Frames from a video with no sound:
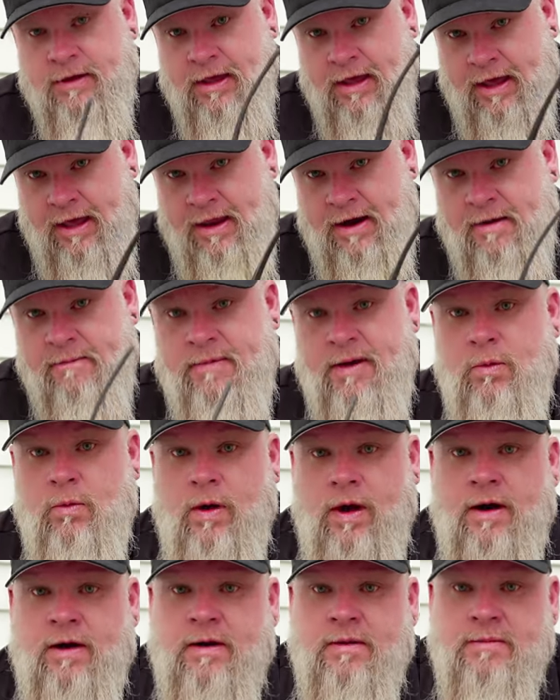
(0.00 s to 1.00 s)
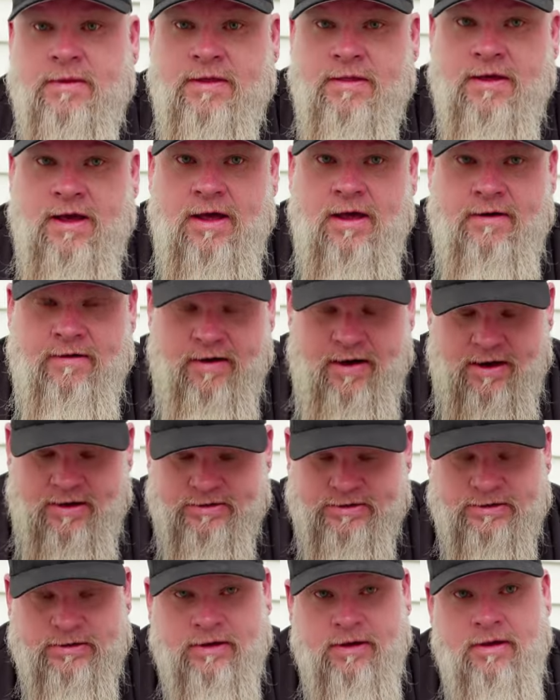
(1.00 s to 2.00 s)
and I've been wearing them to the gun
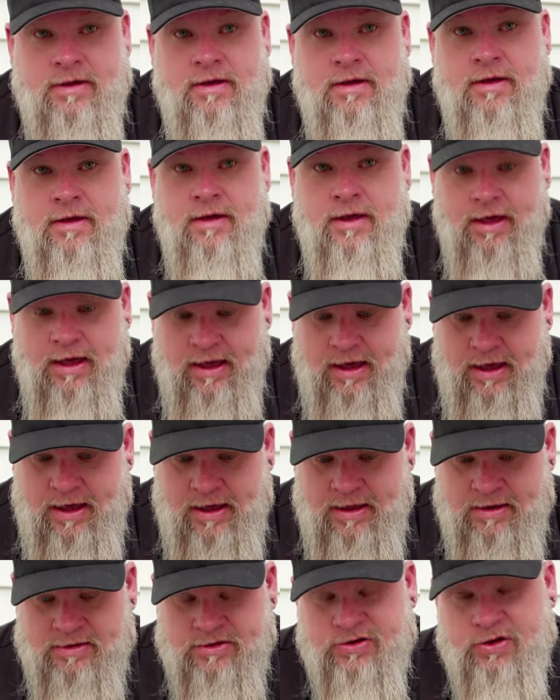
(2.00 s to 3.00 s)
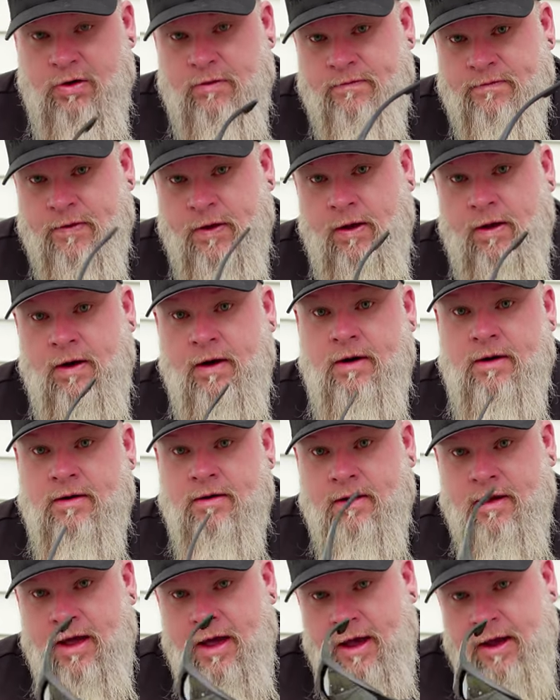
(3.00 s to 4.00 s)
range. And so far,
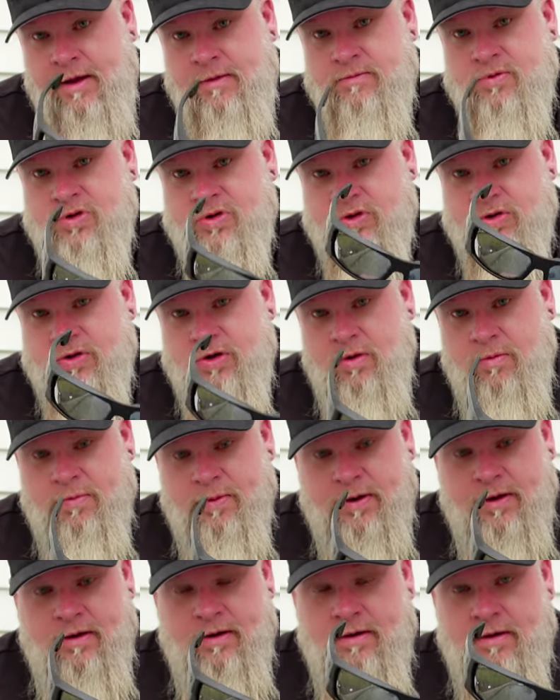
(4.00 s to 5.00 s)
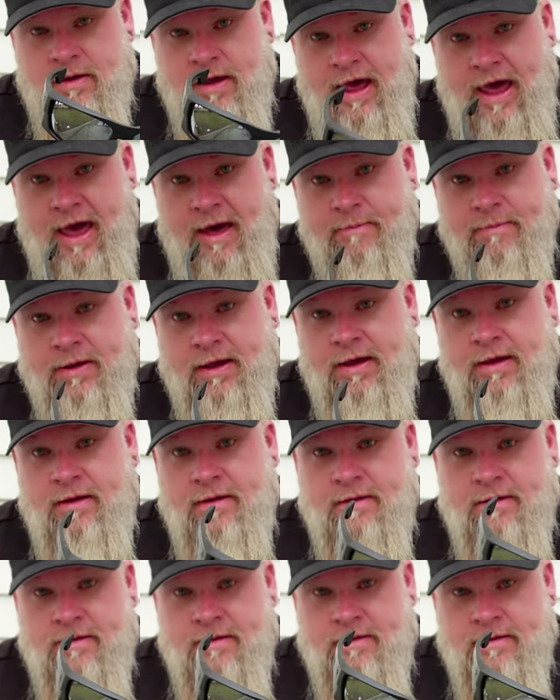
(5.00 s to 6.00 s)
I am super happy
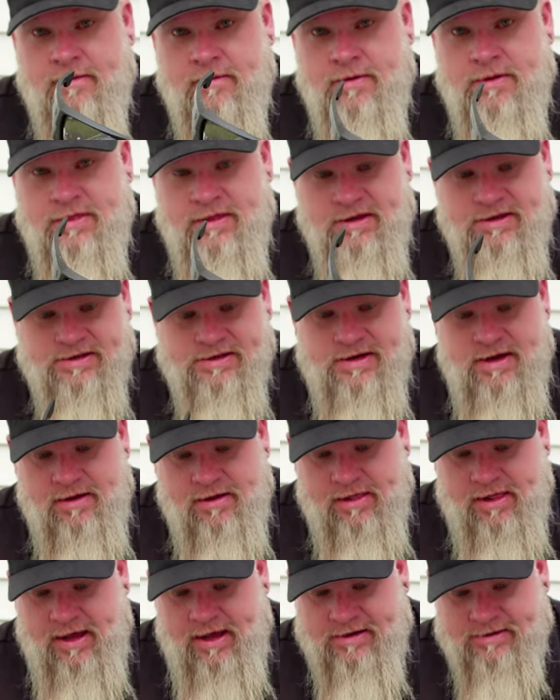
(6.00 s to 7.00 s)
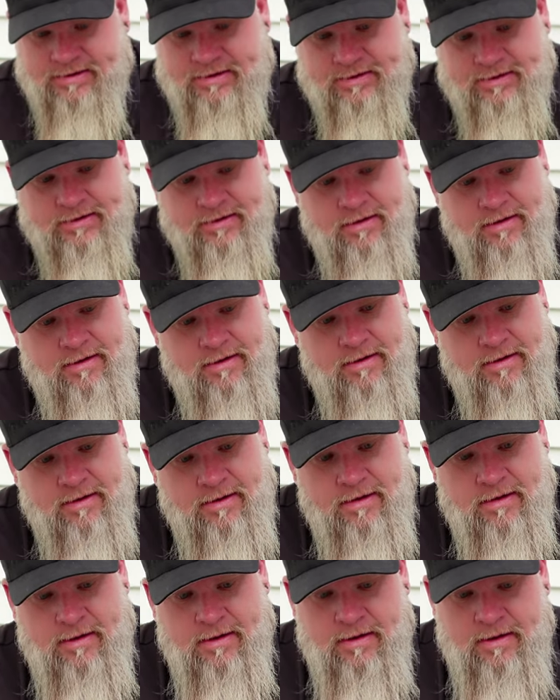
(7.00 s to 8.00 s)
with these sunglasses.
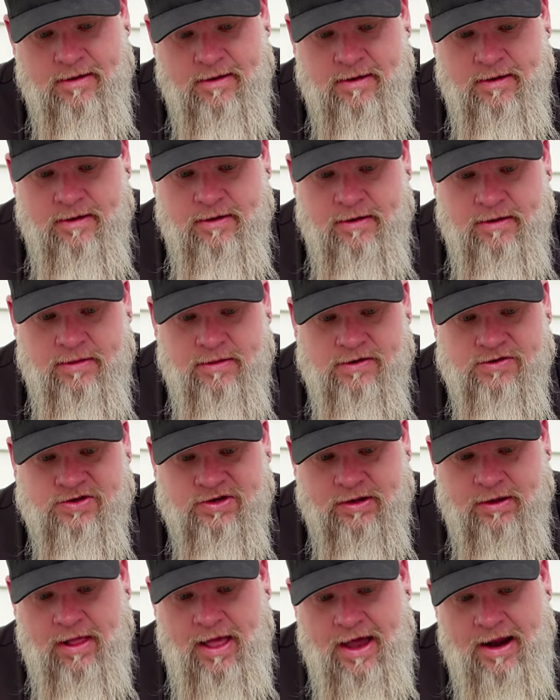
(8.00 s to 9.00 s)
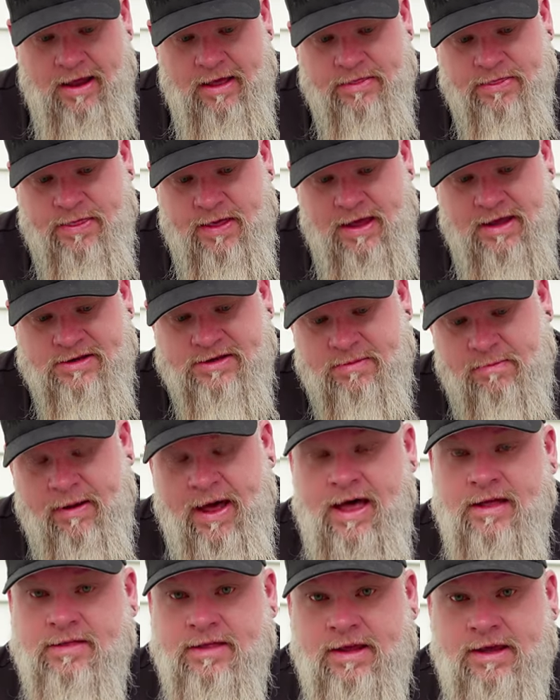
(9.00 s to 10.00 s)
There's a lot of things
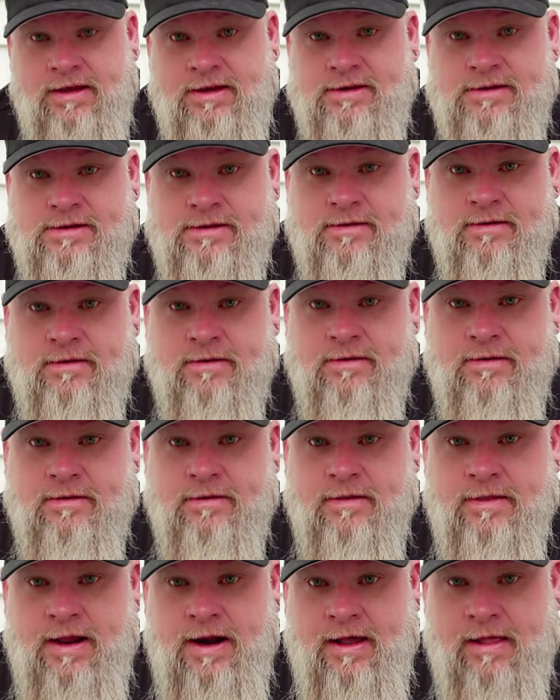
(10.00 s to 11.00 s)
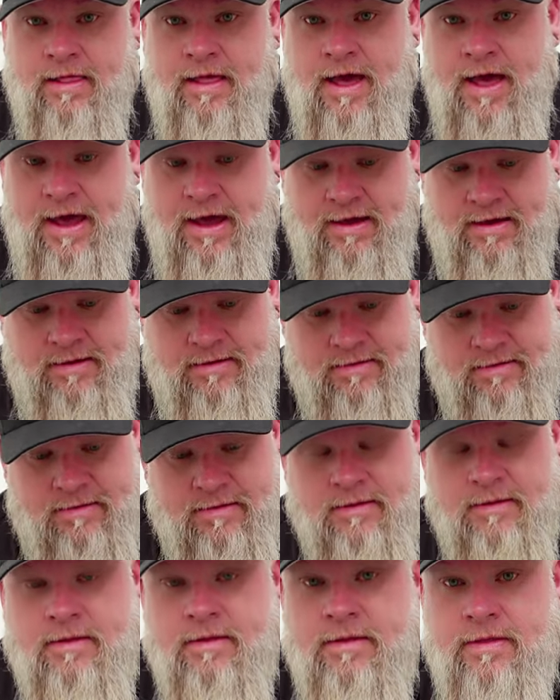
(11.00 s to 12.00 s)
about these that I like
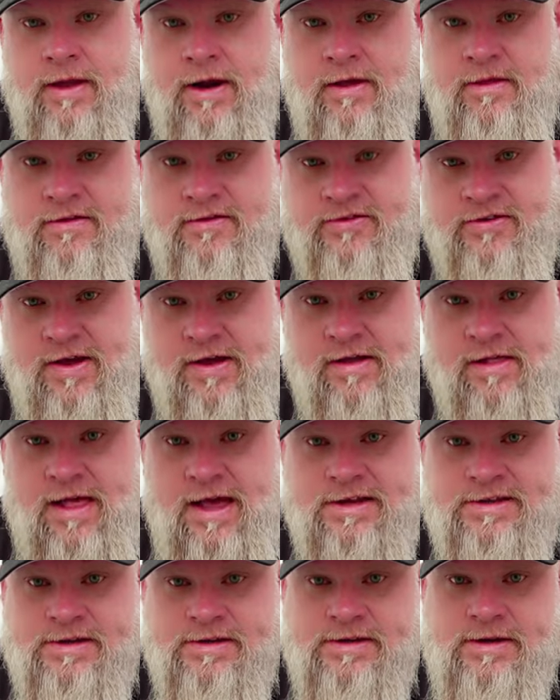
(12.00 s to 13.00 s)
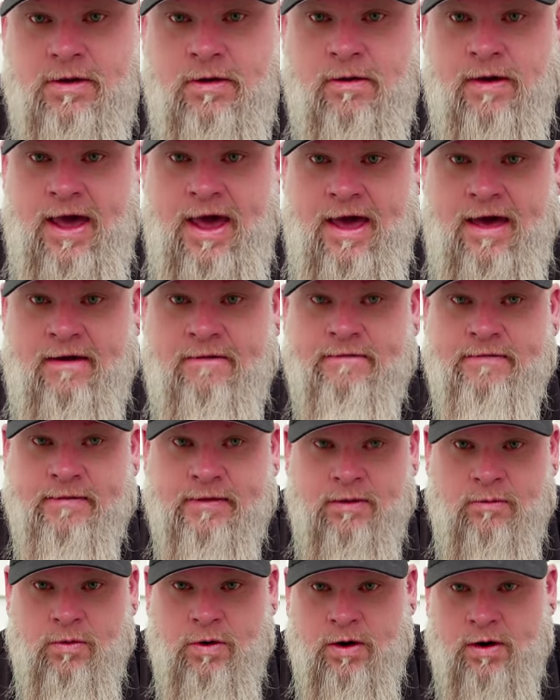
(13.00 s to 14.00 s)
that other sunglasses don't have,
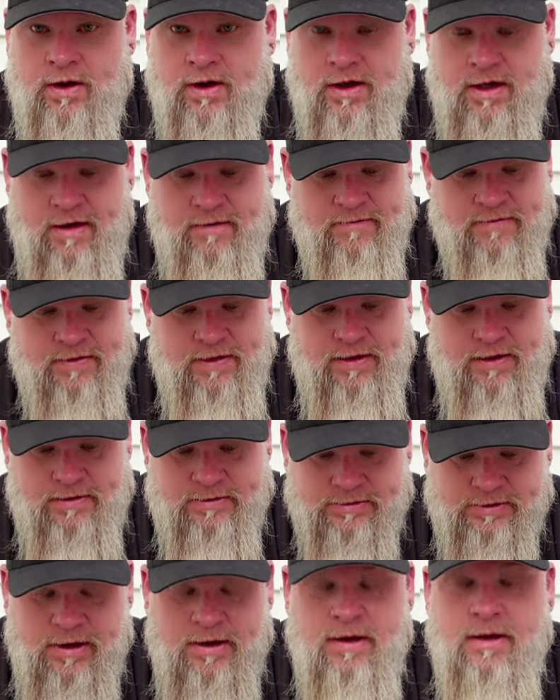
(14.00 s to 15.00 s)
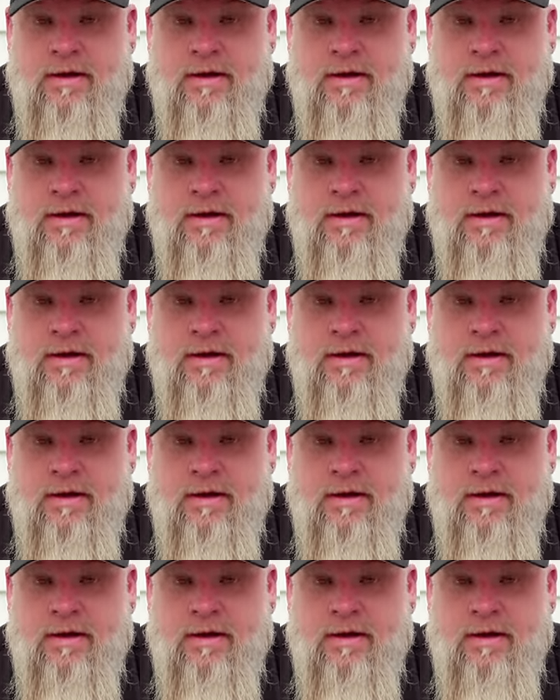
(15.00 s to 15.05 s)
and we're going to cover those.